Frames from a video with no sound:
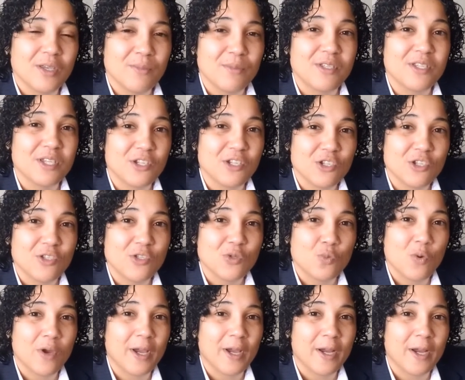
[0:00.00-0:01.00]

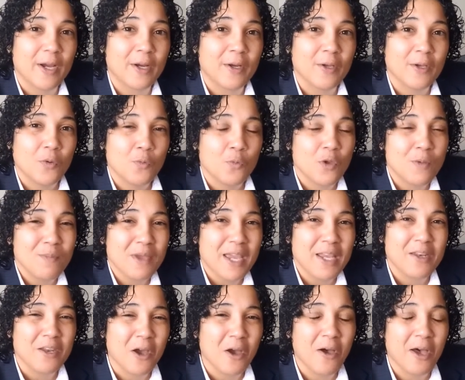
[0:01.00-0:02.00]
positions where we may
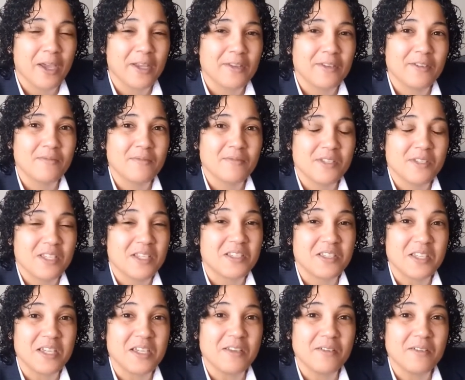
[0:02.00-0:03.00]
not
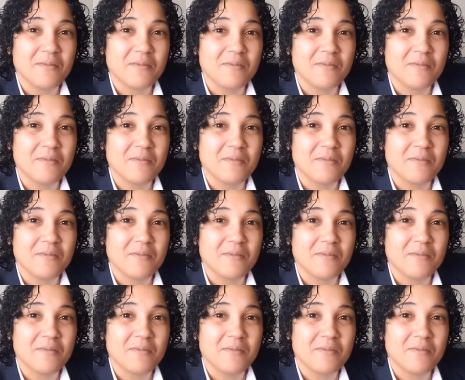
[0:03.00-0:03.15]
succeed